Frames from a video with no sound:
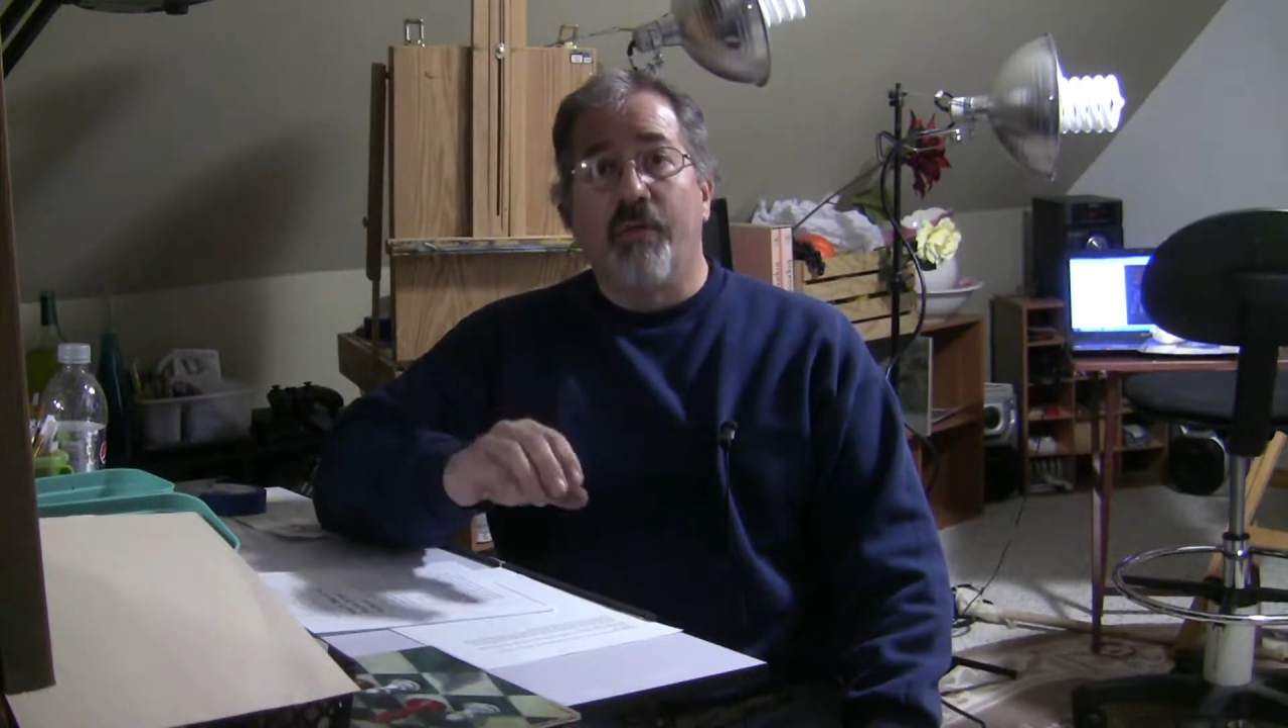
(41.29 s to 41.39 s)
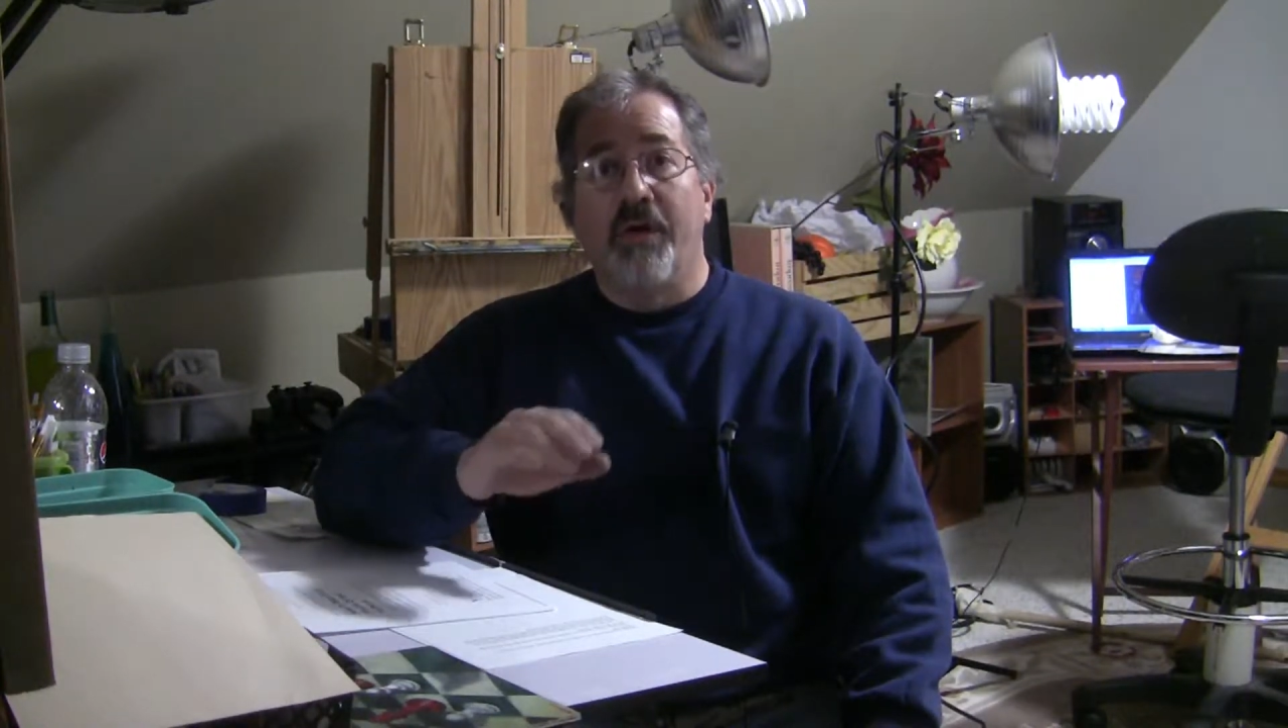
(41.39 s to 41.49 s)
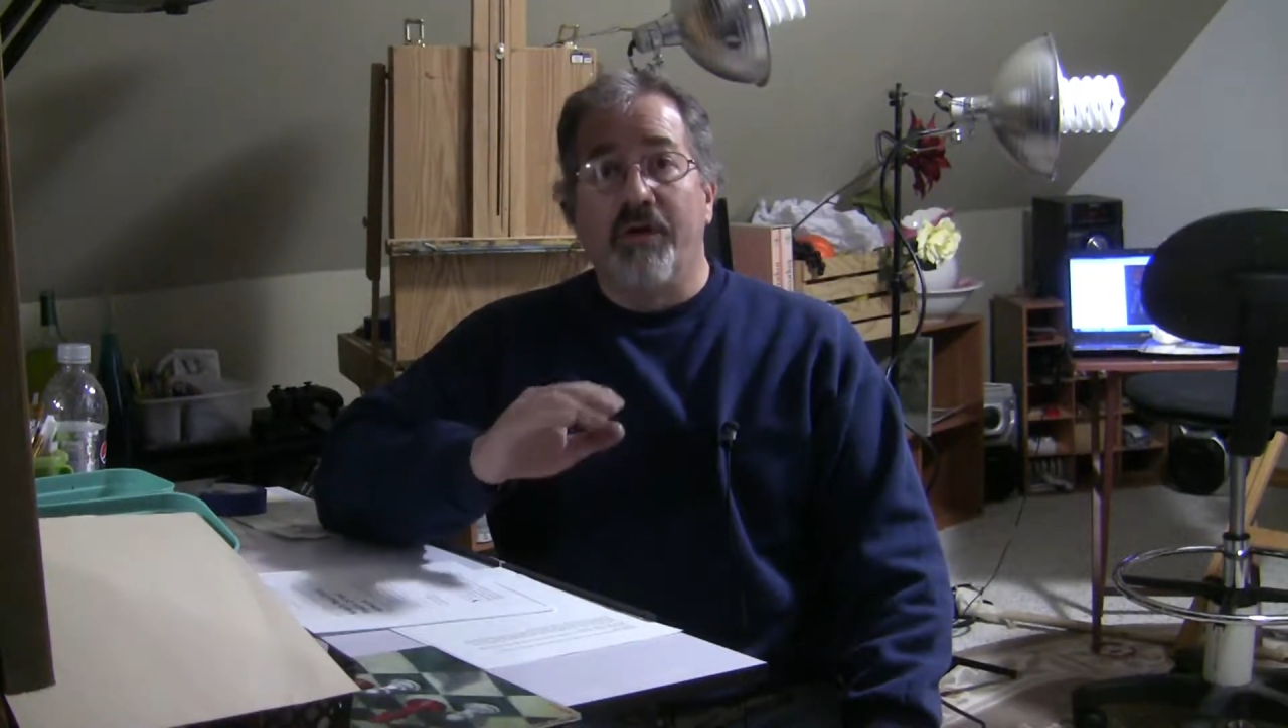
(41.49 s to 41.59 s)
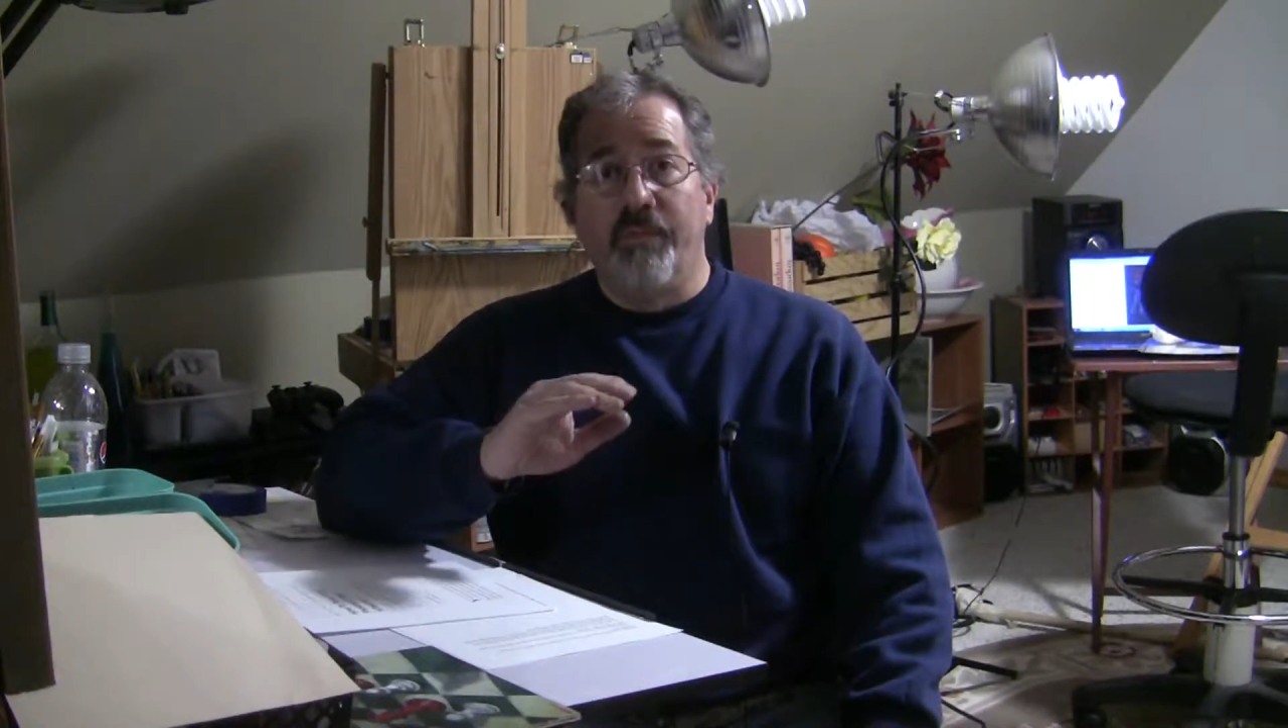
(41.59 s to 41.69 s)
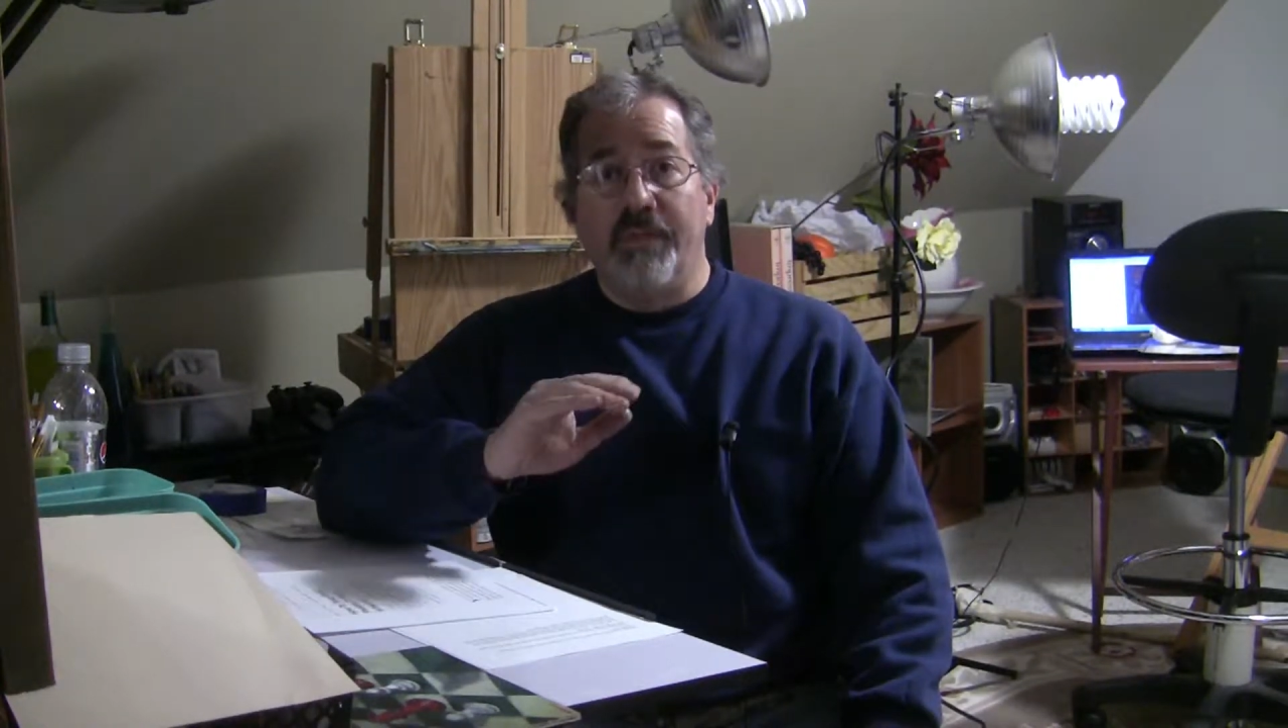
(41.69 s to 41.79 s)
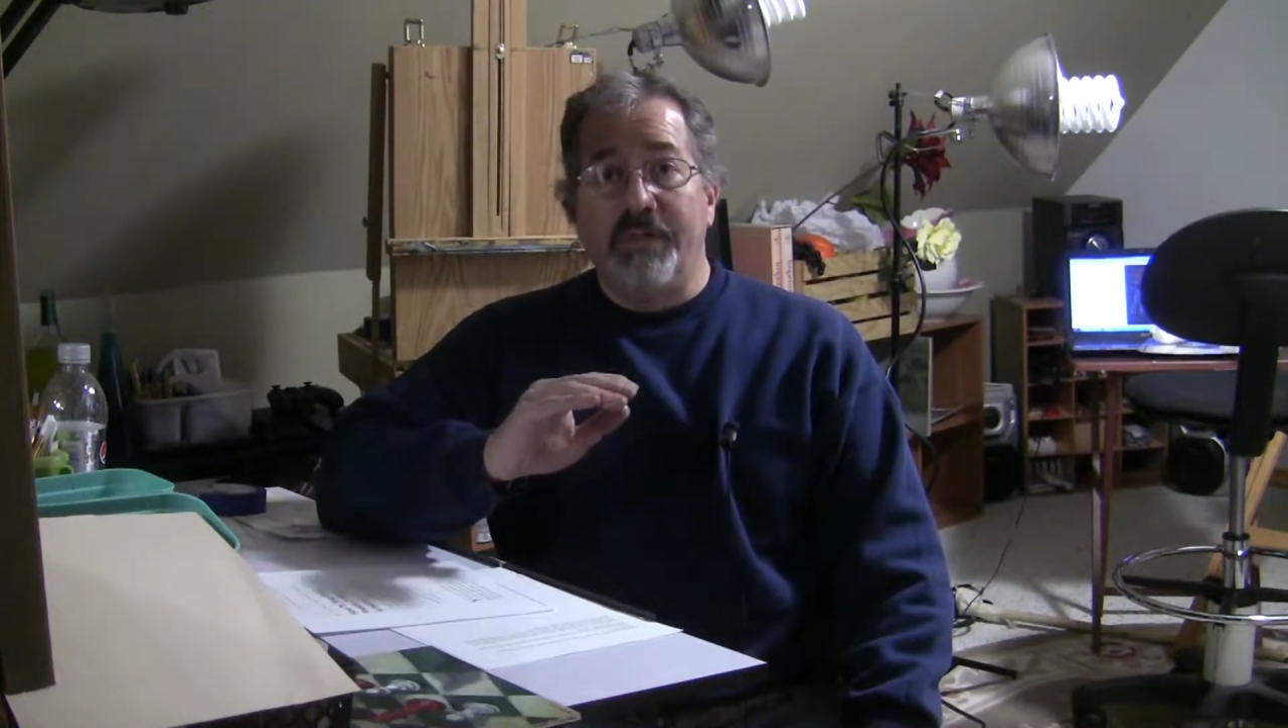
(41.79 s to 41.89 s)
what you've been